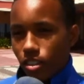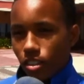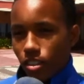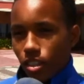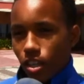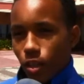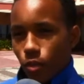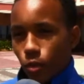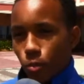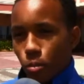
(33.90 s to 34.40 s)

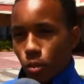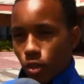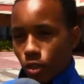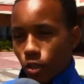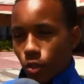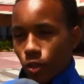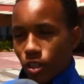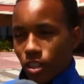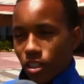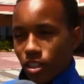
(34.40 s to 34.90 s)
And we put
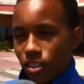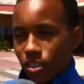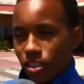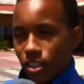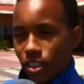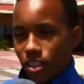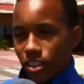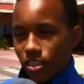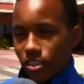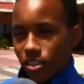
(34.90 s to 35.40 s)
away our
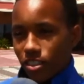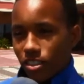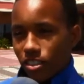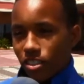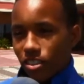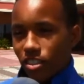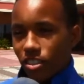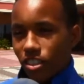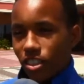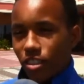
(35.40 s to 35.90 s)
chances,
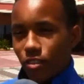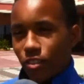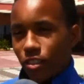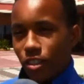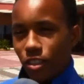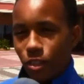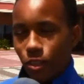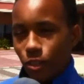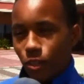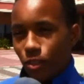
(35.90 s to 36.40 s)
even
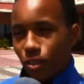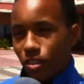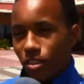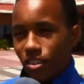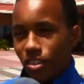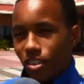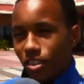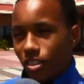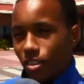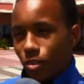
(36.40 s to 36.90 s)
though
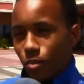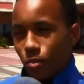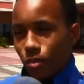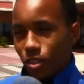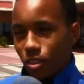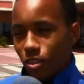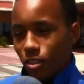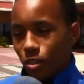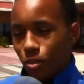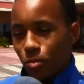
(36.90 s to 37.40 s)
we
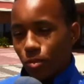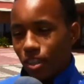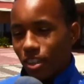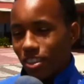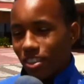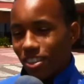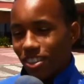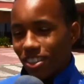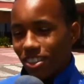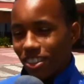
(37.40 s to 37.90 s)
missed 2
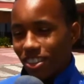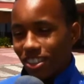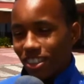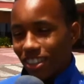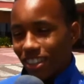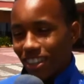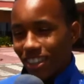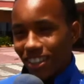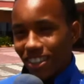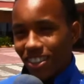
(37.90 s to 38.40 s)
penalties in the
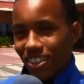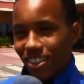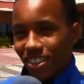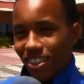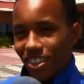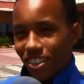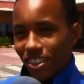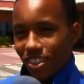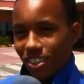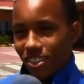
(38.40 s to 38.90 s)
end,
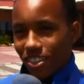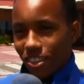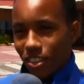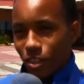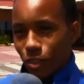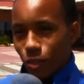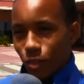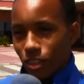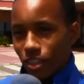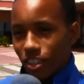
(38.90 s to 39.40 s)

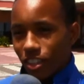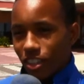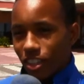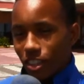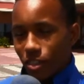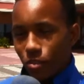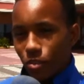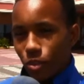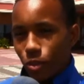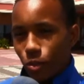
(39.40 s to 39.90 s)
still won the
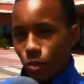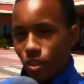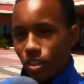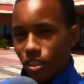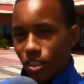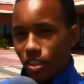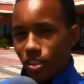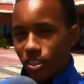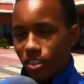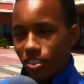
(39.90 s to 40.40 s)
game 2-1
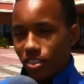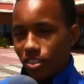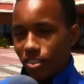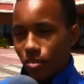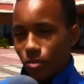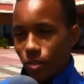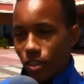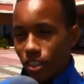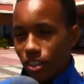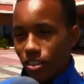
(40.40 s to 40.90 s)
and
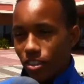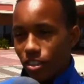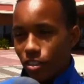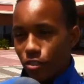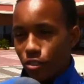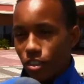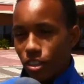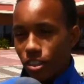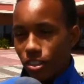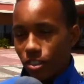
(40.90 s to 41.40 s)
made it to the
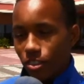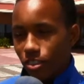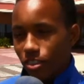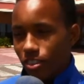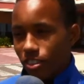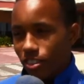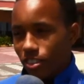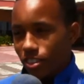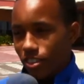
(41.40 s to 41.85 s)
finals.